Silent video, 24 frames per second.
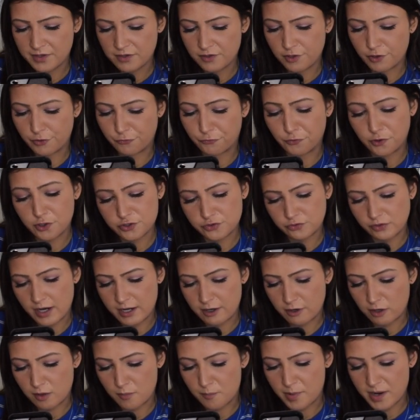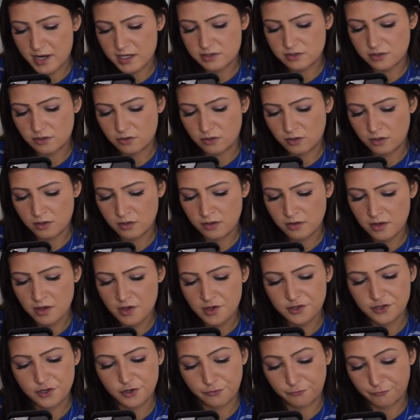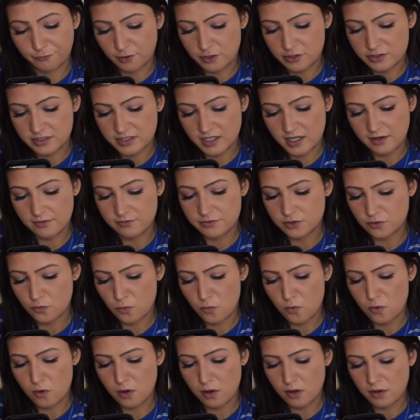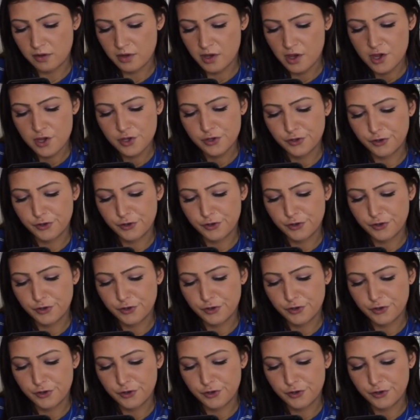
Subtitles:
Your first ride on a bicycle, your first day of school,